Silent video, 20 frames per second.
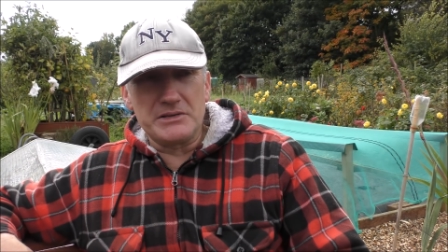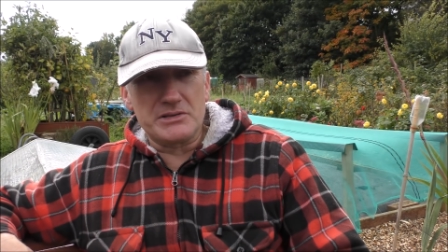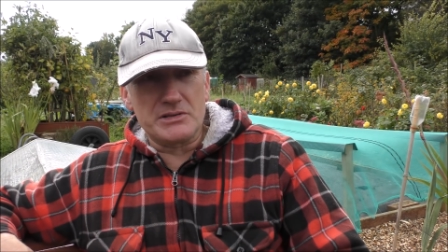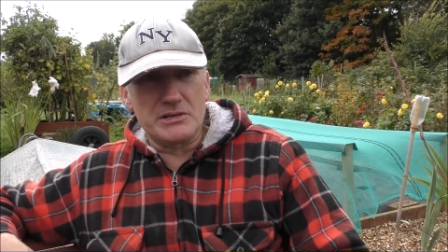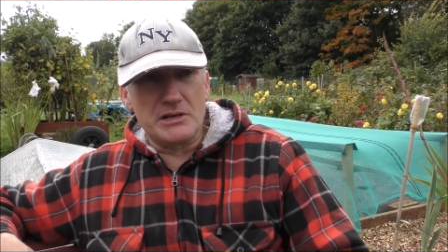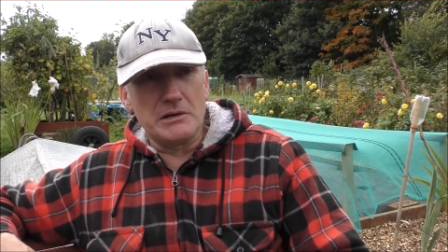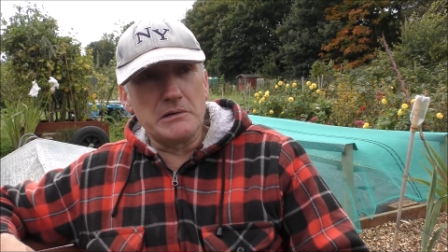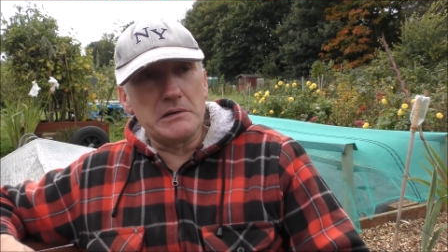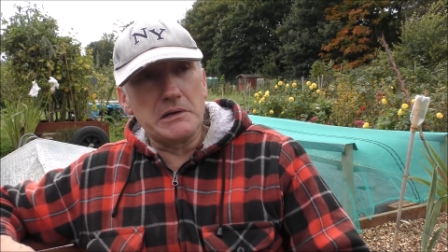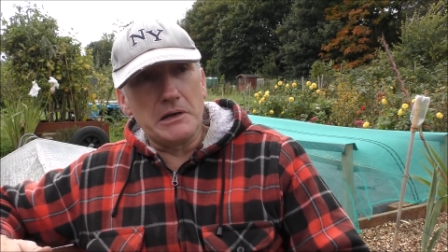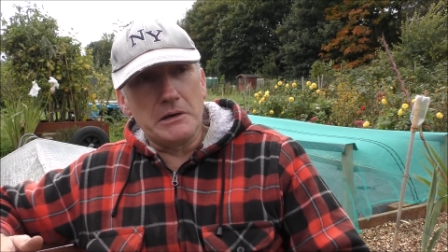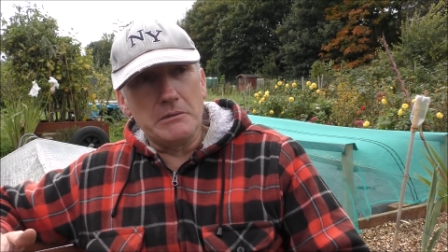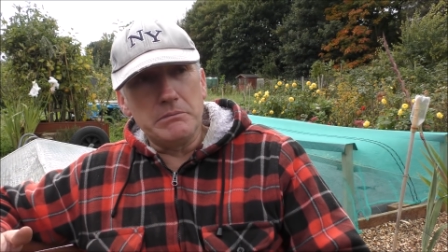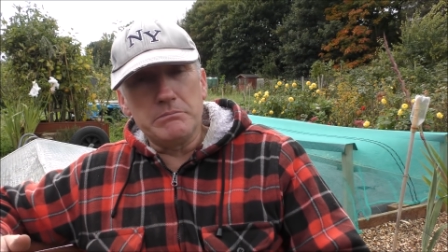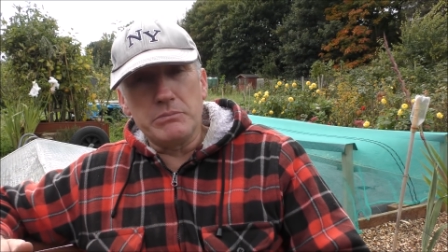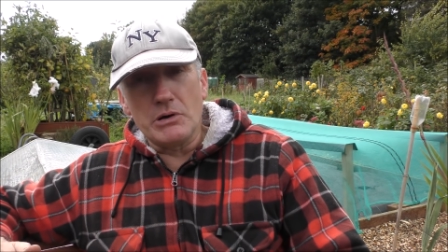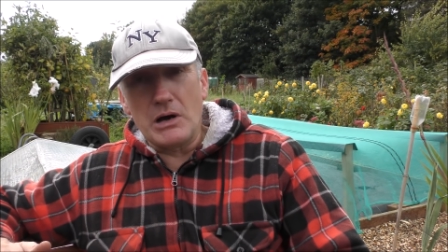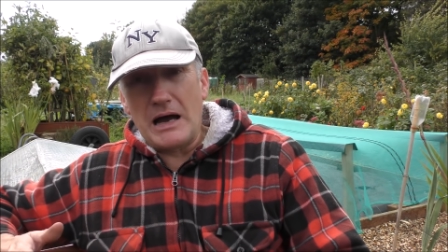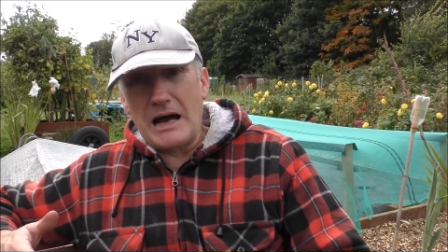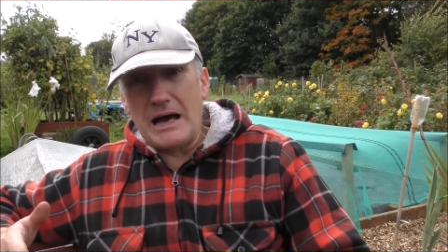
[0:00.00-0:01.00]
So, you know,
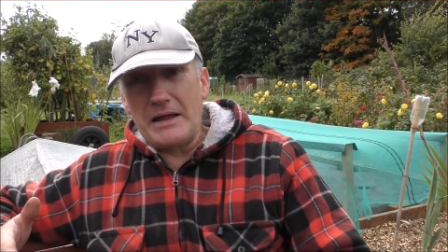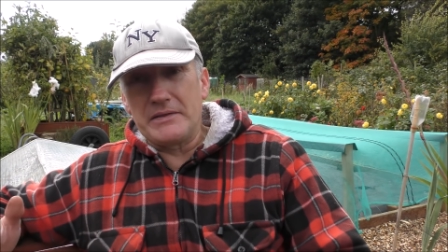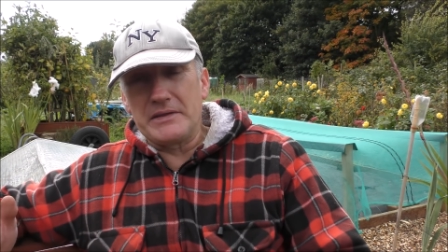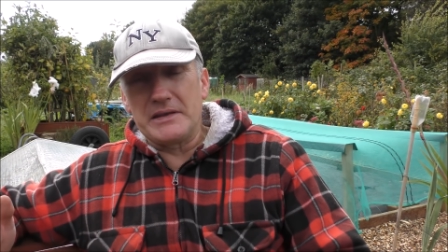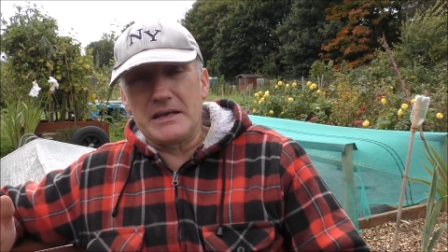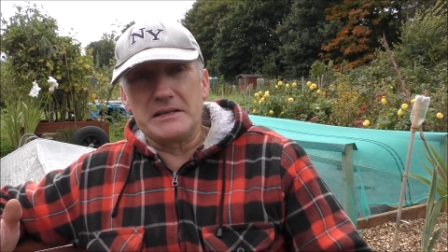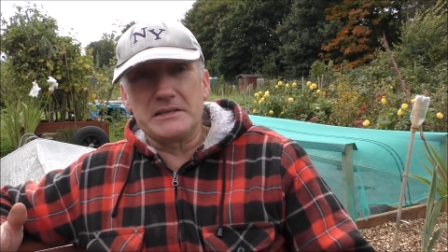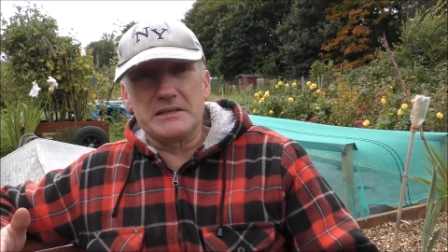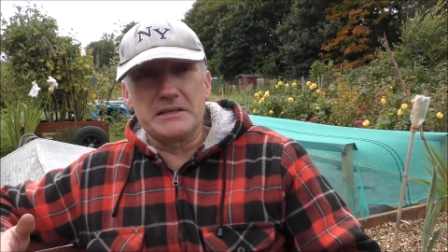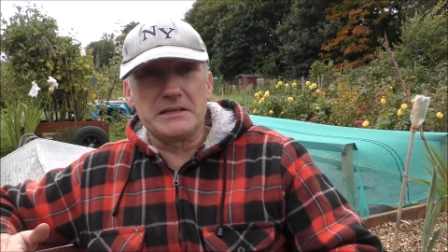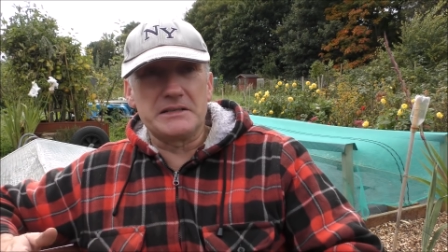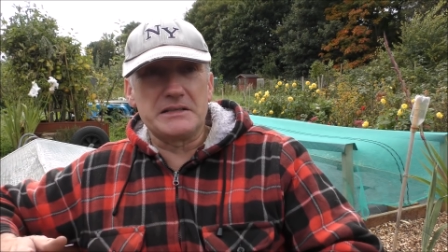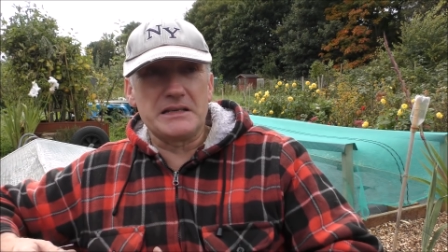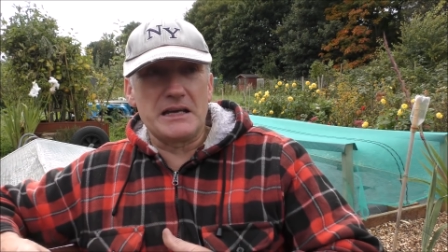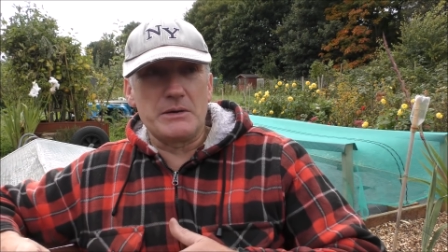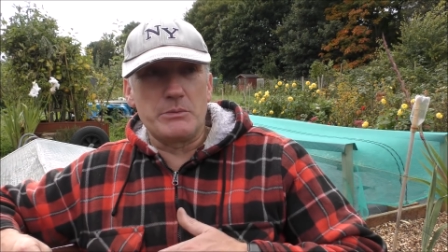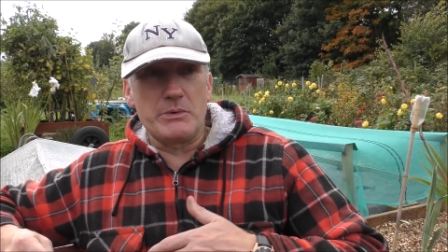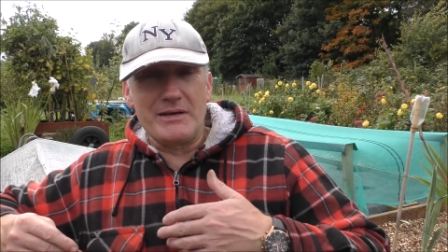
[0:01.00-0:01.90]
but at the end of the day,